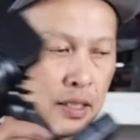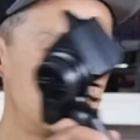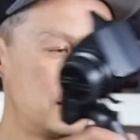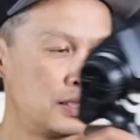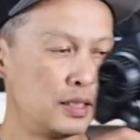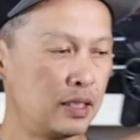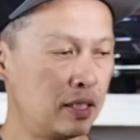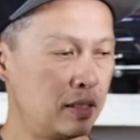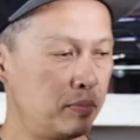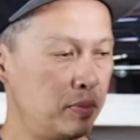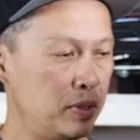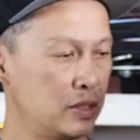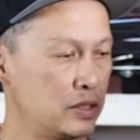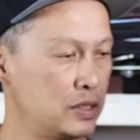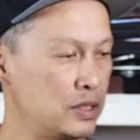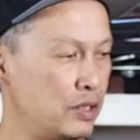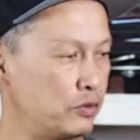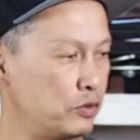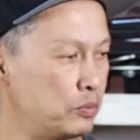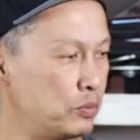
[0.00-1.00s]
uh, because
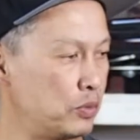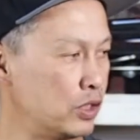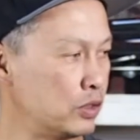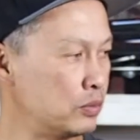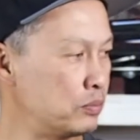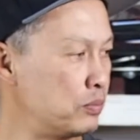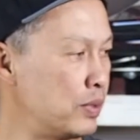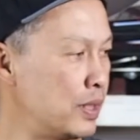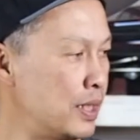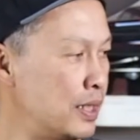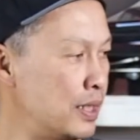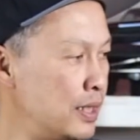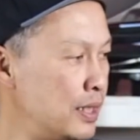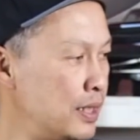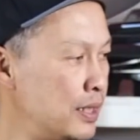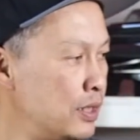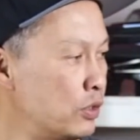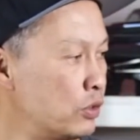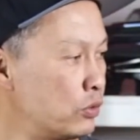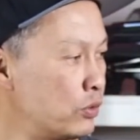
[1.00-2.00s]
they were bought
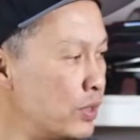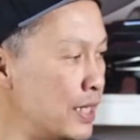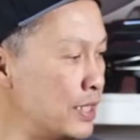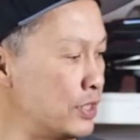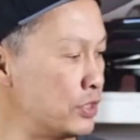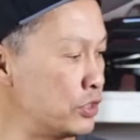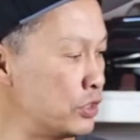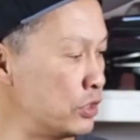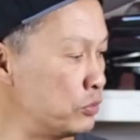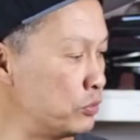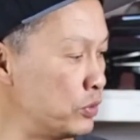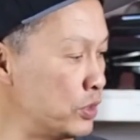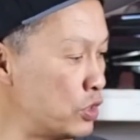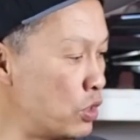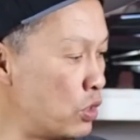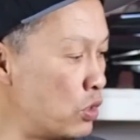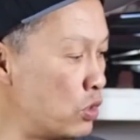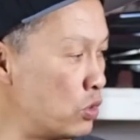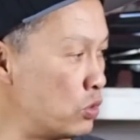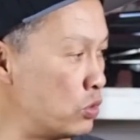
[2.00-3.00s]
by Horizon which
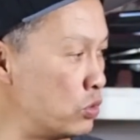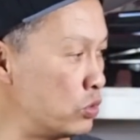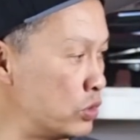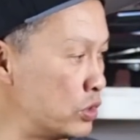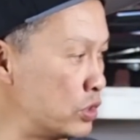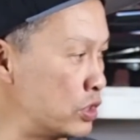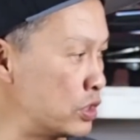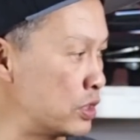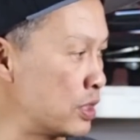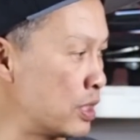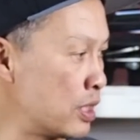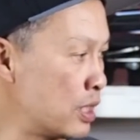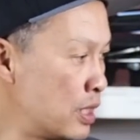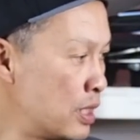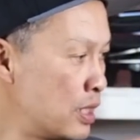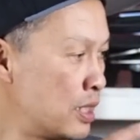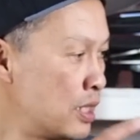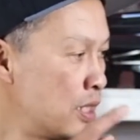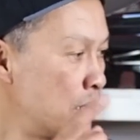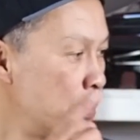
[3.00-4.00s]
owns
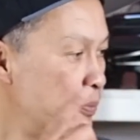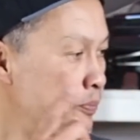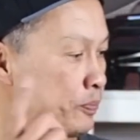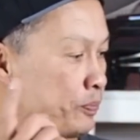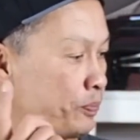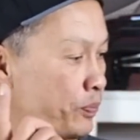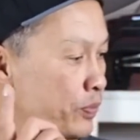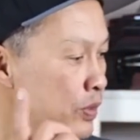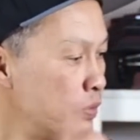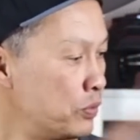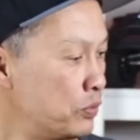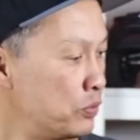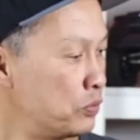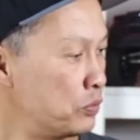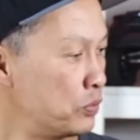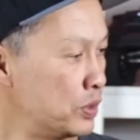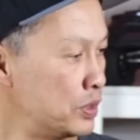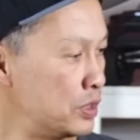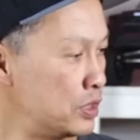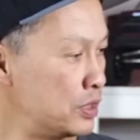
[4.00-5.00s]

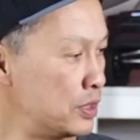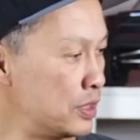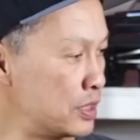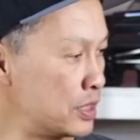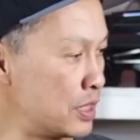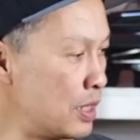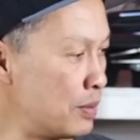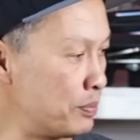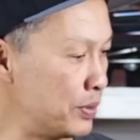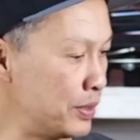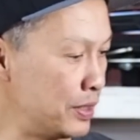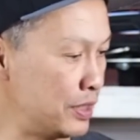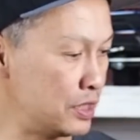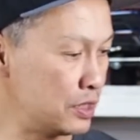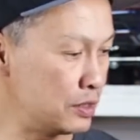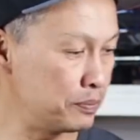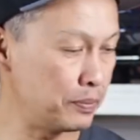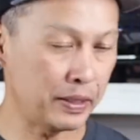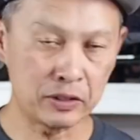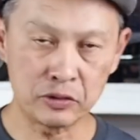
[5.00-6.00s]
which this company
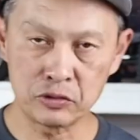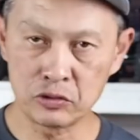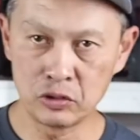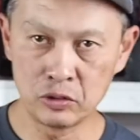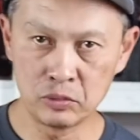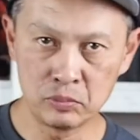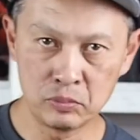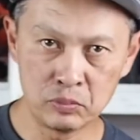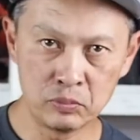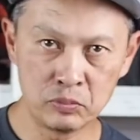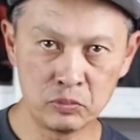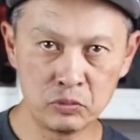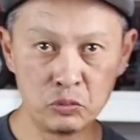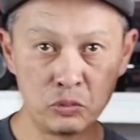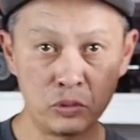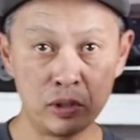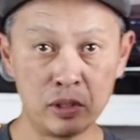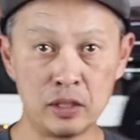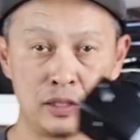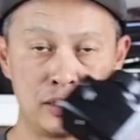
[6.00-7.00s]
Spektrum
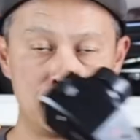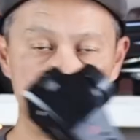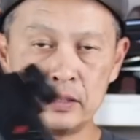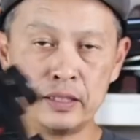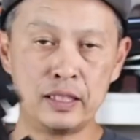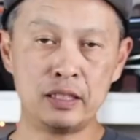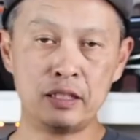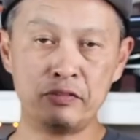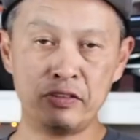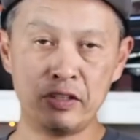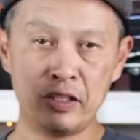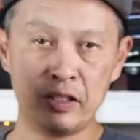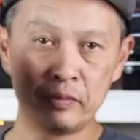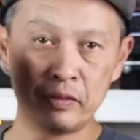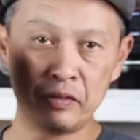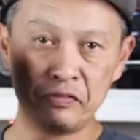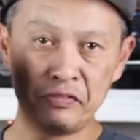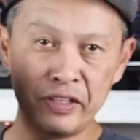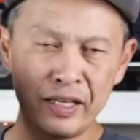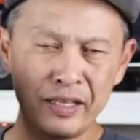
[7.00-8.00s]
where they developed
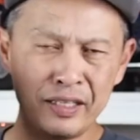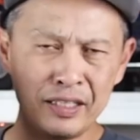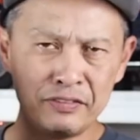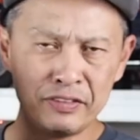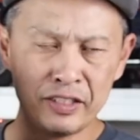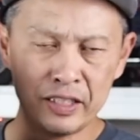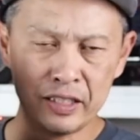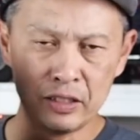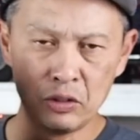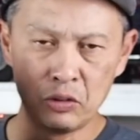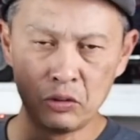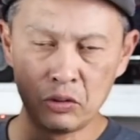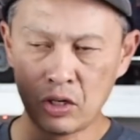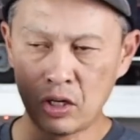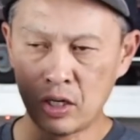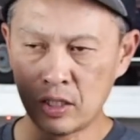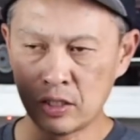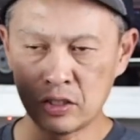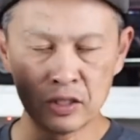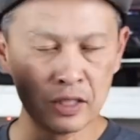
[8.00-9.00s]
a very very low
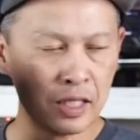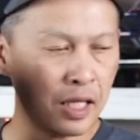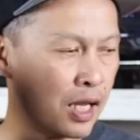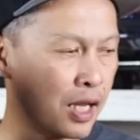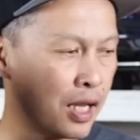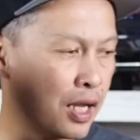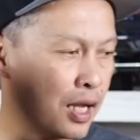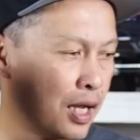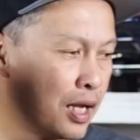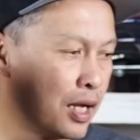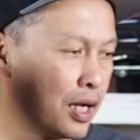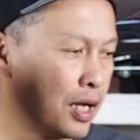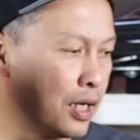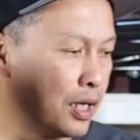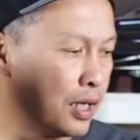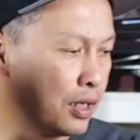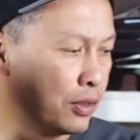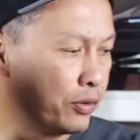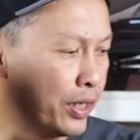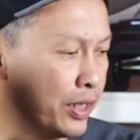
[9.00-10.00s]
cost
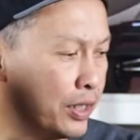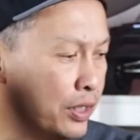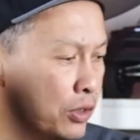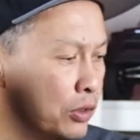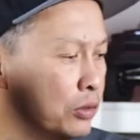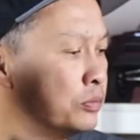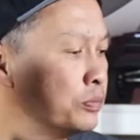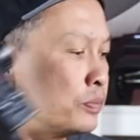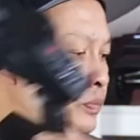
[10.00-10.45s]
uh, radio